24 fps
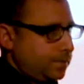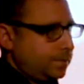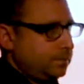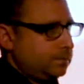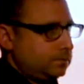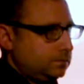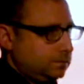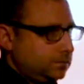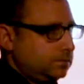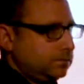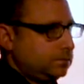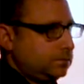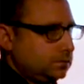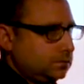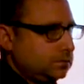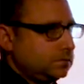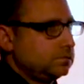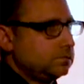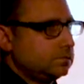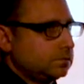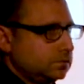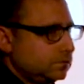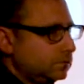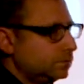
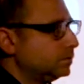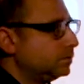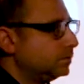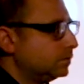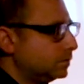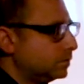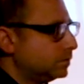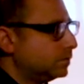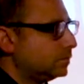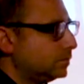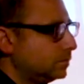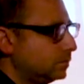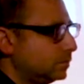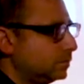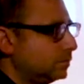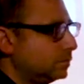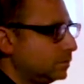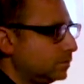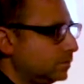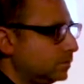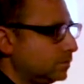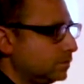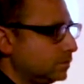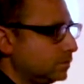
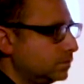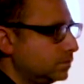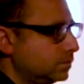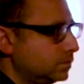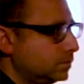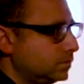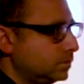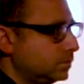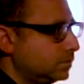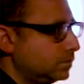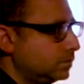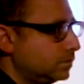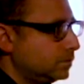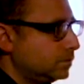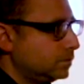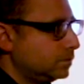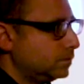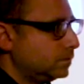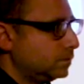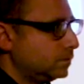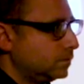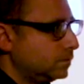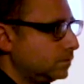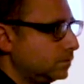
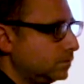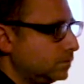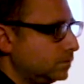(not speaking)